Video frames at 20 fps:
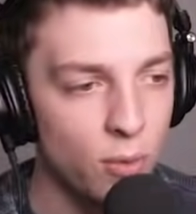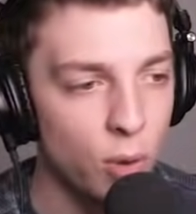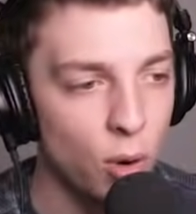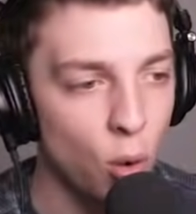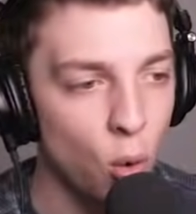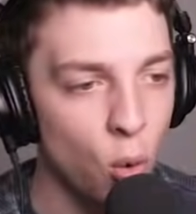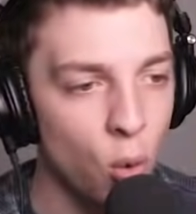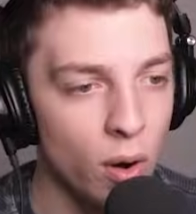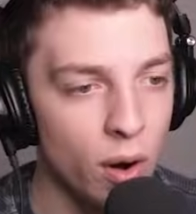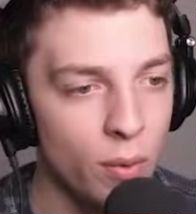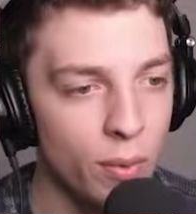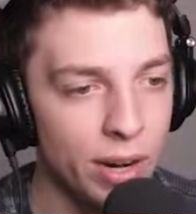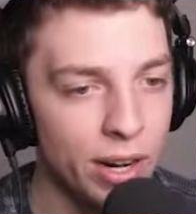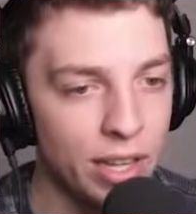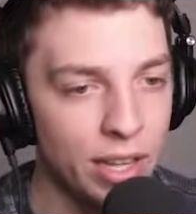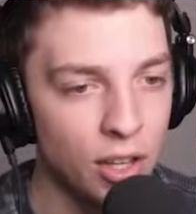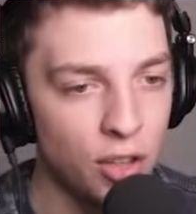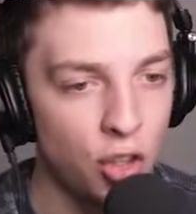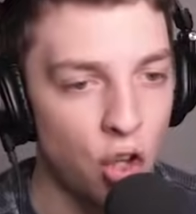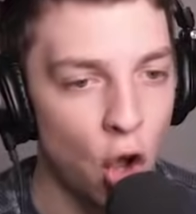so we're, all, we're
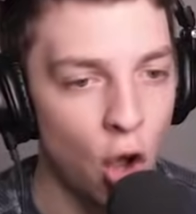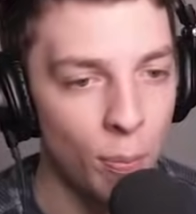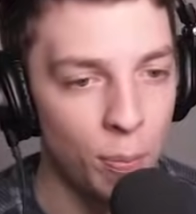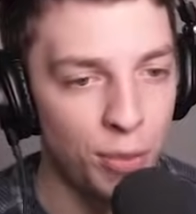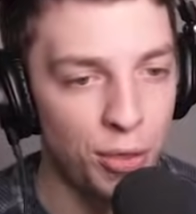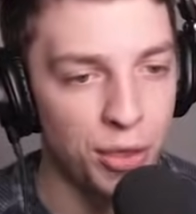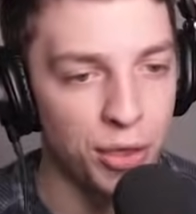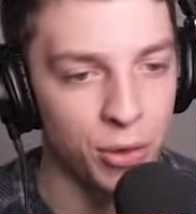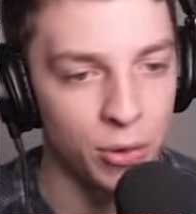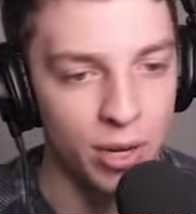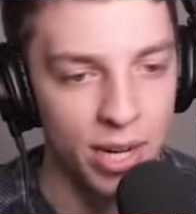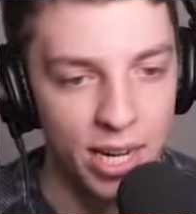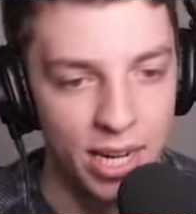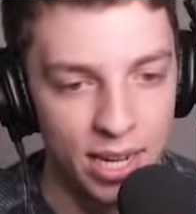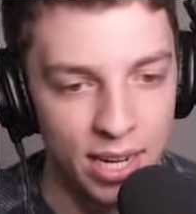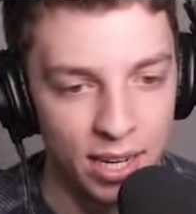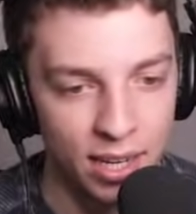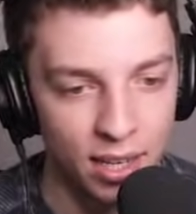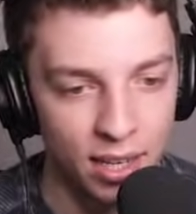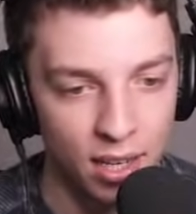in the top
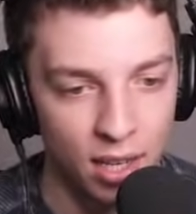three?